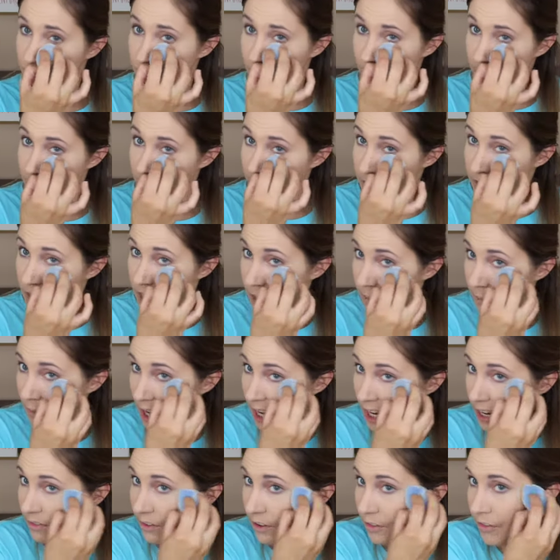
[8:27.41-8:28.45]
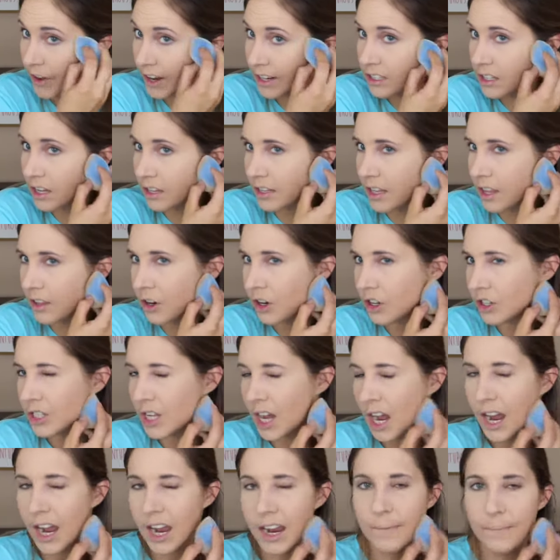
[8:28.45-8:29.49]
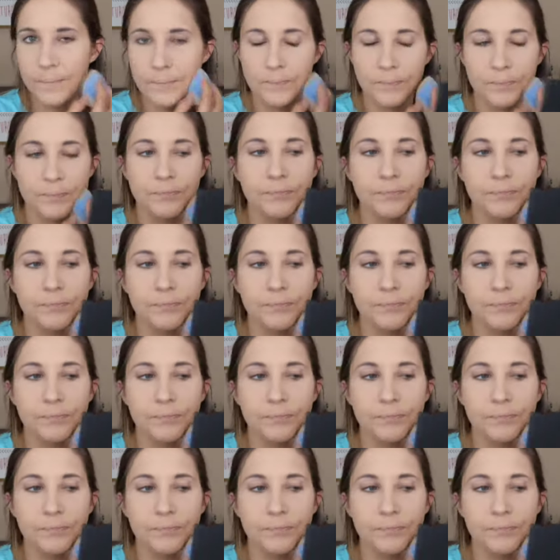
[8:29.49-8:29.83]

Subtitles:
get the same kind of effect on the other side.